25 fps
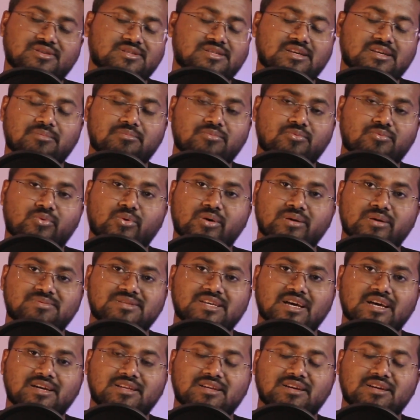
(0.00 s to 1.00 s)
some
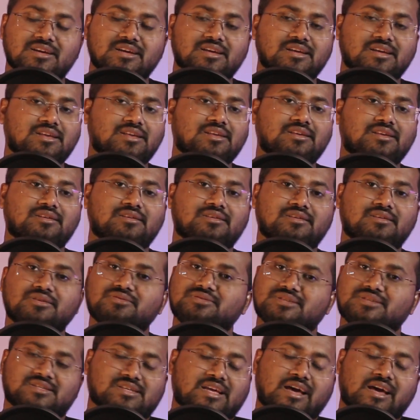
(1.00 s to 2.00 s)
website, you
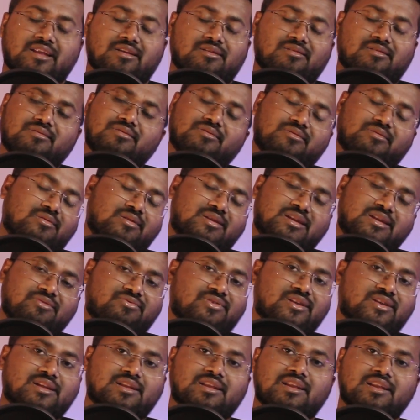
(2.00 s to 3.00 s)
just can
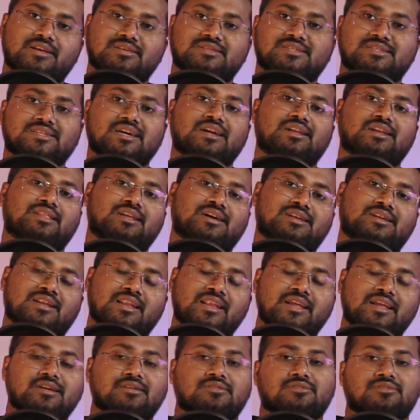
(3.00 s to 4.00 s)
definitely send that
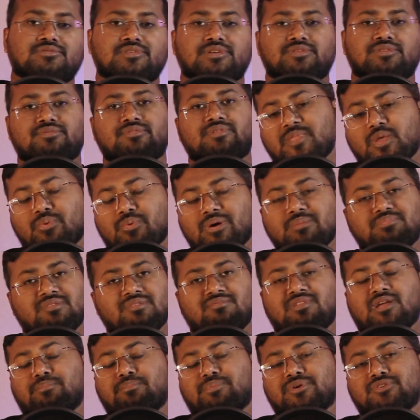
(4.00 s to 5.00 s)
link to your web
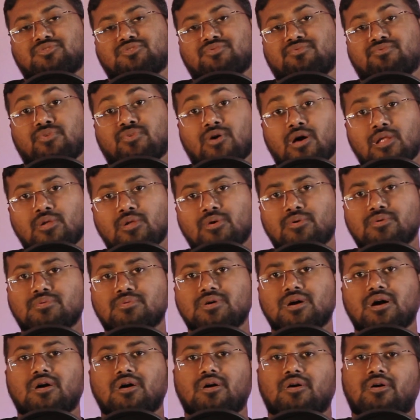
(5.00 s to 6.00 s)
developer to
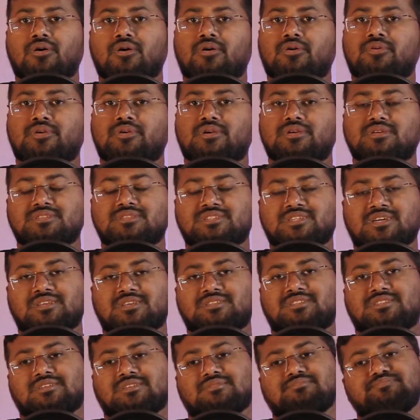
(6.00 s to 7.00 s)
follow, or
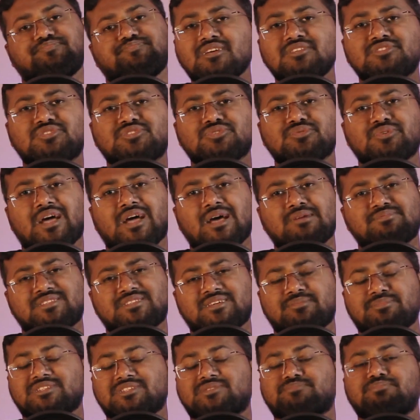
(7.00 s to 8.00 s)
just to have
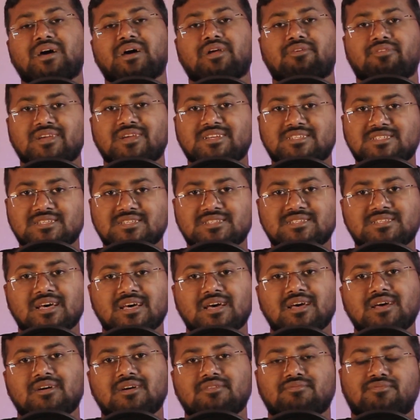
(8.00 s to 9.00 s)
some inspirations
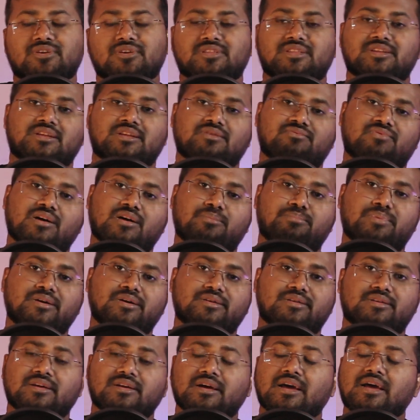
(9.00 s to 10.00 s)
for the
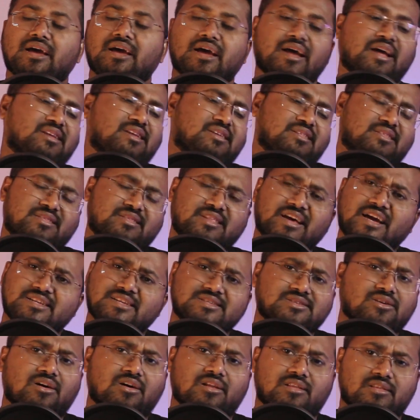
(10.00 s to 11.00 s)
development. And that
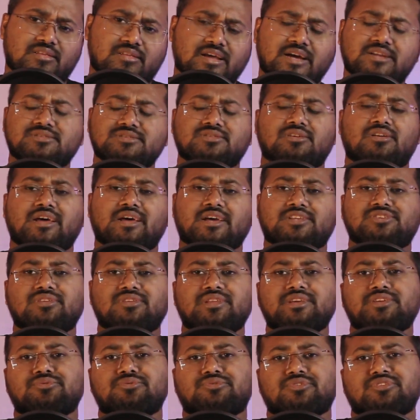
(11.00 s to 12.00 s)
is all actually.
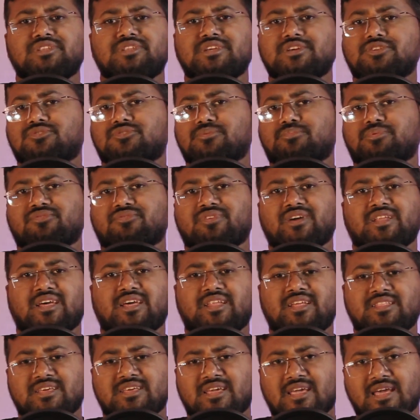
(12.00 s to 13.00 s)
You don't need to provide
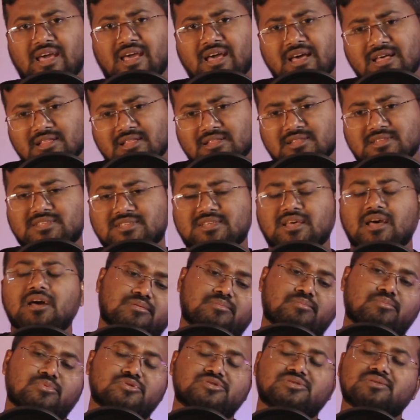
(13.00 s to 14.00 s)
anything else.
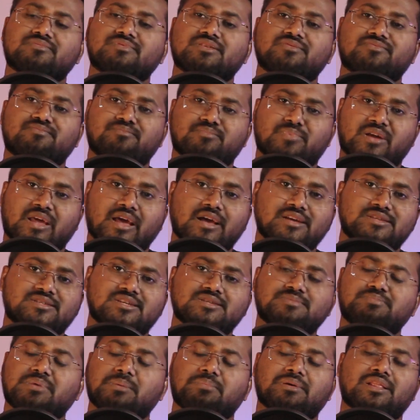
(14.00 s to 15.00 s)
Most of the
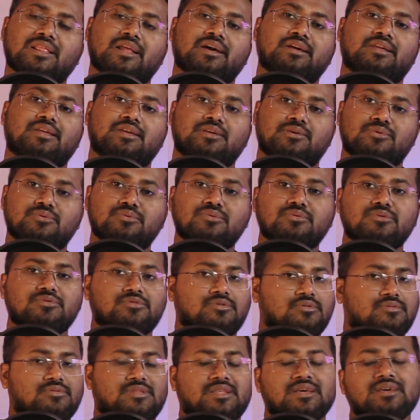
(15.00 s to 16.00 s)
cases, people like you
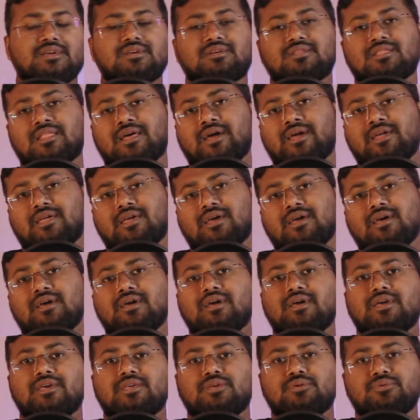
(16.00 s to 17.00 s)
would think like
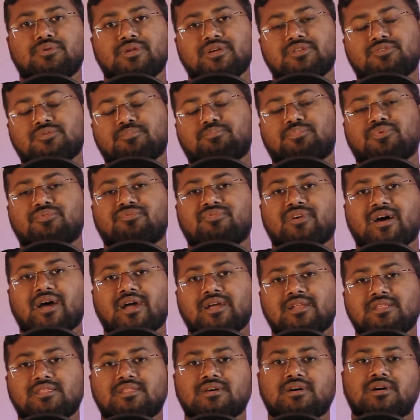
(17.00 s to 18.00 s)
you need to
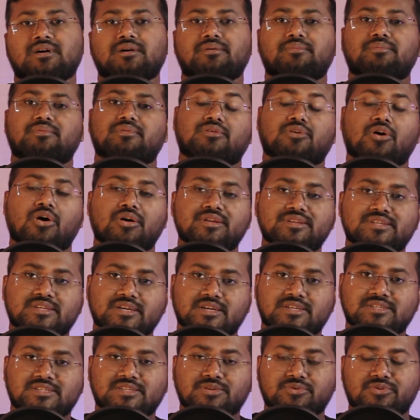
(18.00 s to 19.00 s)
provide the
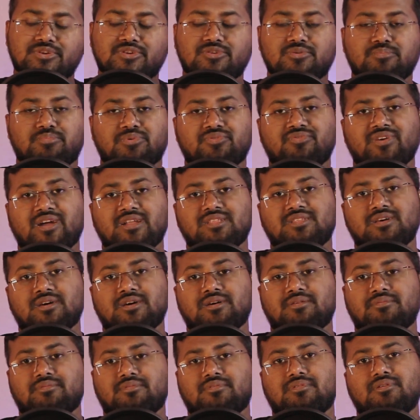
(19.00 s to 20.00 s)
contents, you need to provide
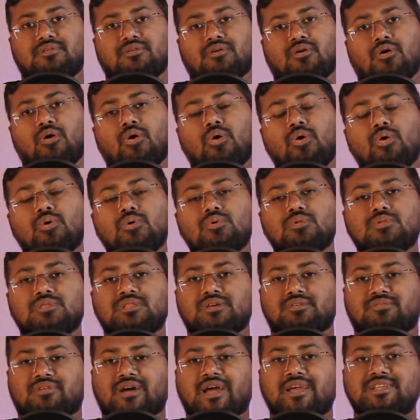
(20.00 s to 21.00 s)
the all
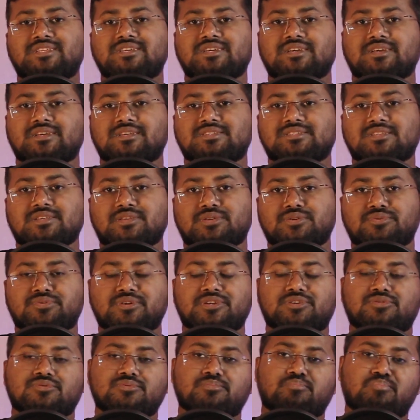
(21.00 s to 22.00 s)
the writings, you
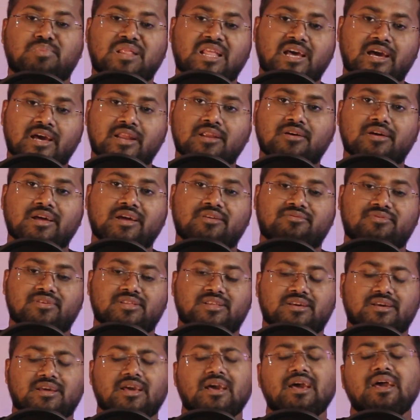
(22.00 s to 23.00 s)
need to plan
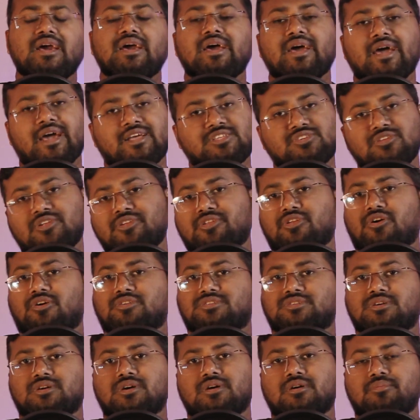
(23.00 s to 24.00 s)
everything. Actually
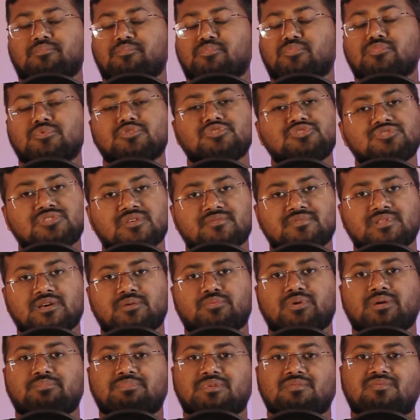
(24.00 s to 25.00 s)
not. Most of the
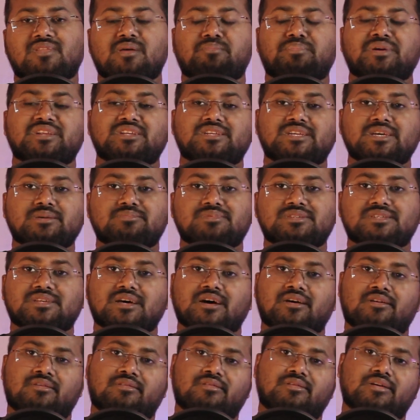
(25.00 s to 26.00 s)
web development teams
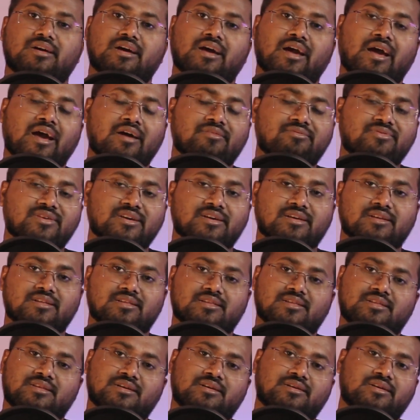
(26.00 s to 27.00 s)
are
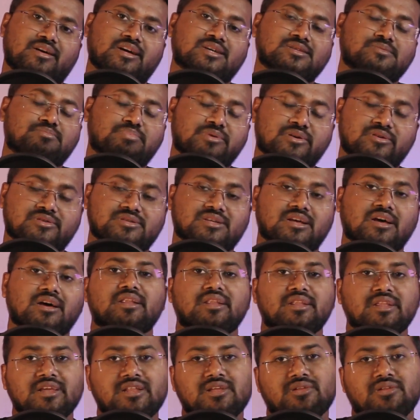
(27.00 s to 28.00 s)
having the experts
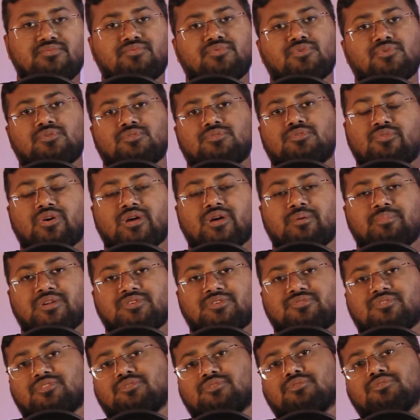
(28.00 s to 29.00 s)
needed for
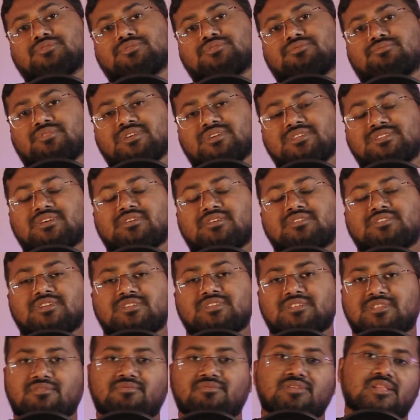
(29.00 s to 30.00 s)
requirement or those research
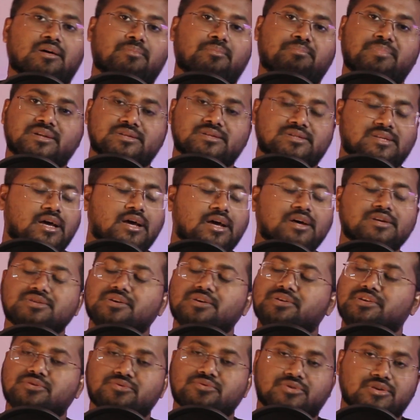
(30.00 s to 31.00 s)
and developments, so
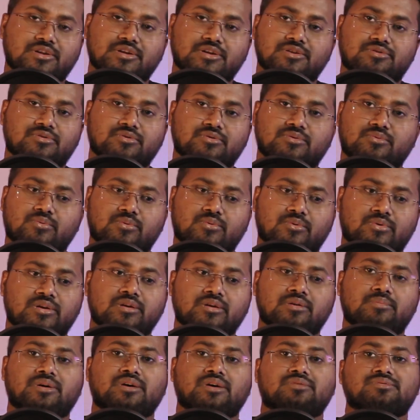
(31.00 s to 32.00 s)
you don't need to worry
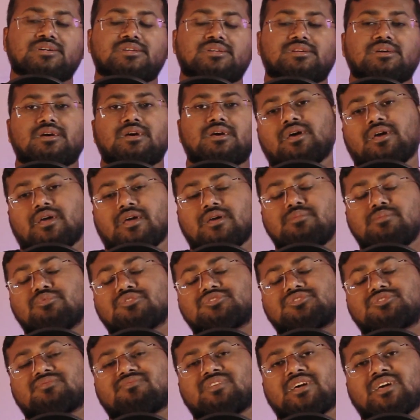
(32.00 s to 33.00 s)
about it. In most of the